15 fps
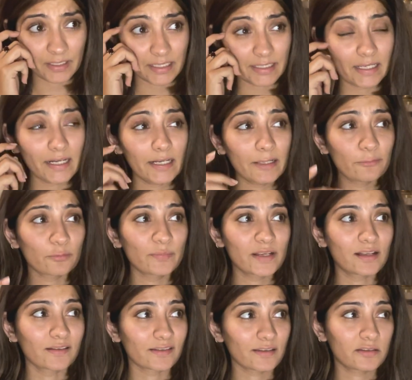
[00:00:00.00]
eating would be
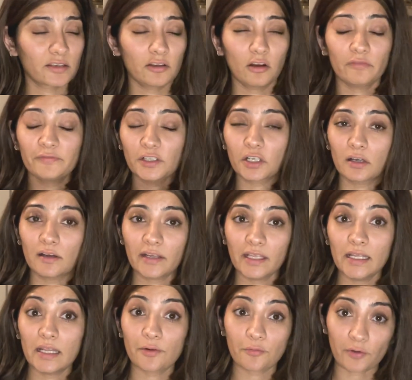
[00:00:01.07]
consisting of a curry
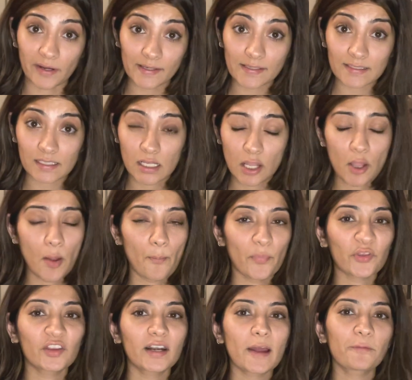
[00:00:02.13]
and rice, but
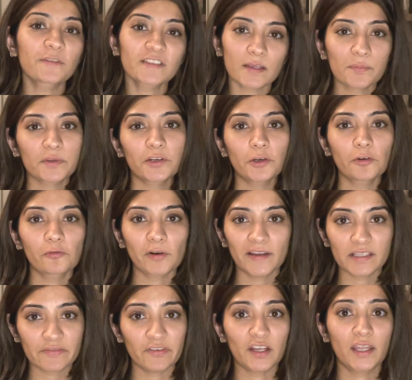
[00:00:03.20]
then I would substitute
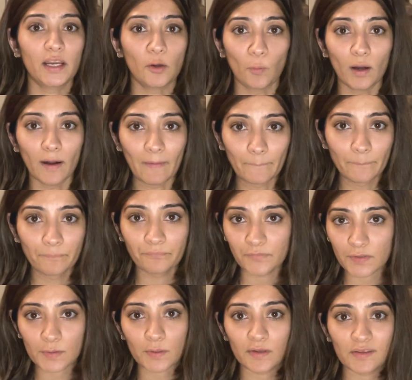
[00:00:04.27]
rice for quinoa,
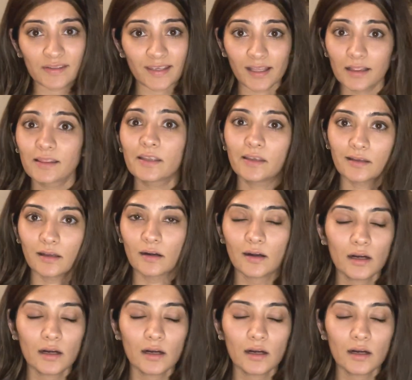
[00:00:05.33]
so it's healthier.